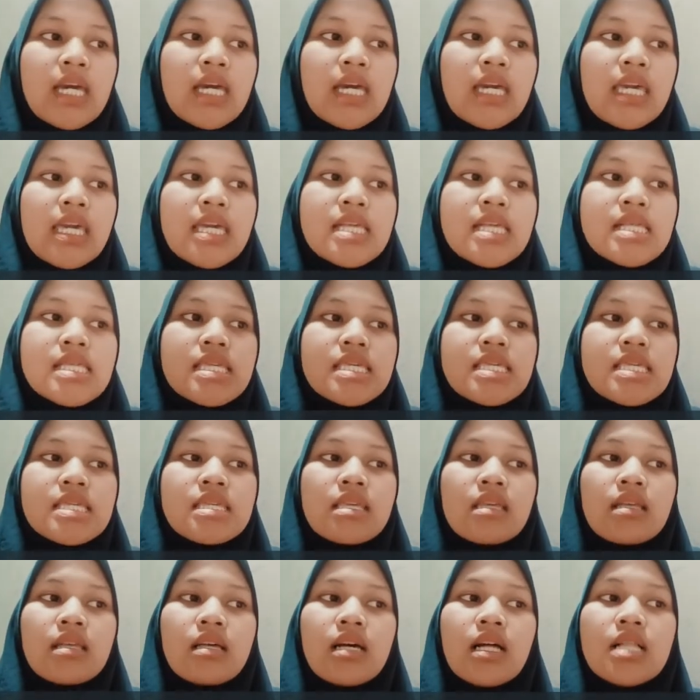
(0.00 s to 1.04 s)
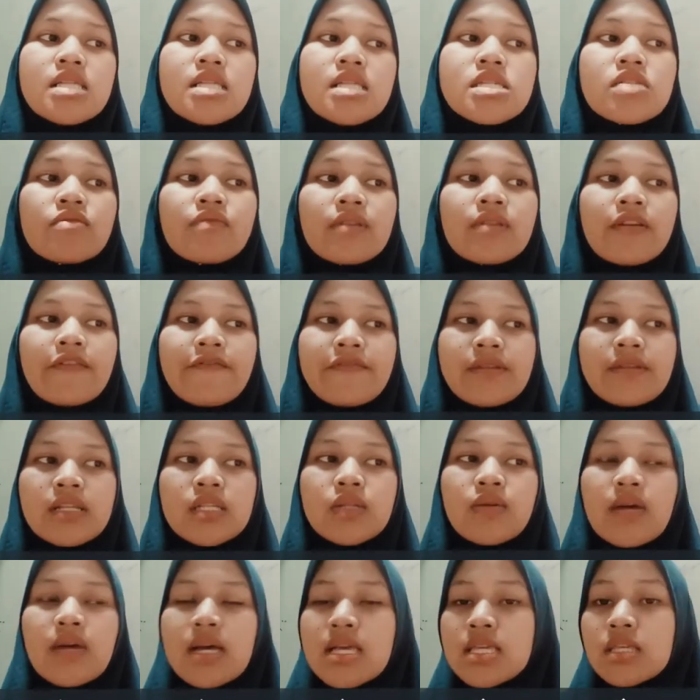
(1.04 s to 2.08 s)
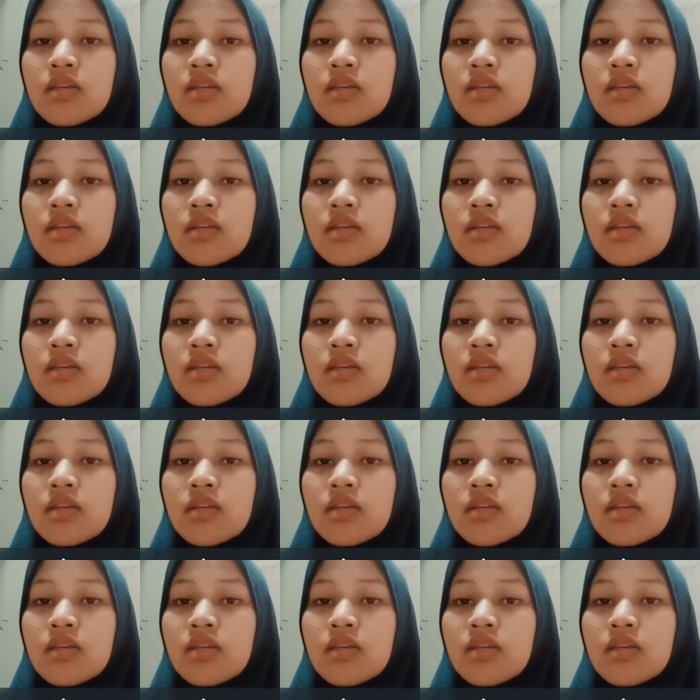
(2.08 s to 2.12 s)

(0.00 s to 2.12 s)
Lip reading: It is also referred to as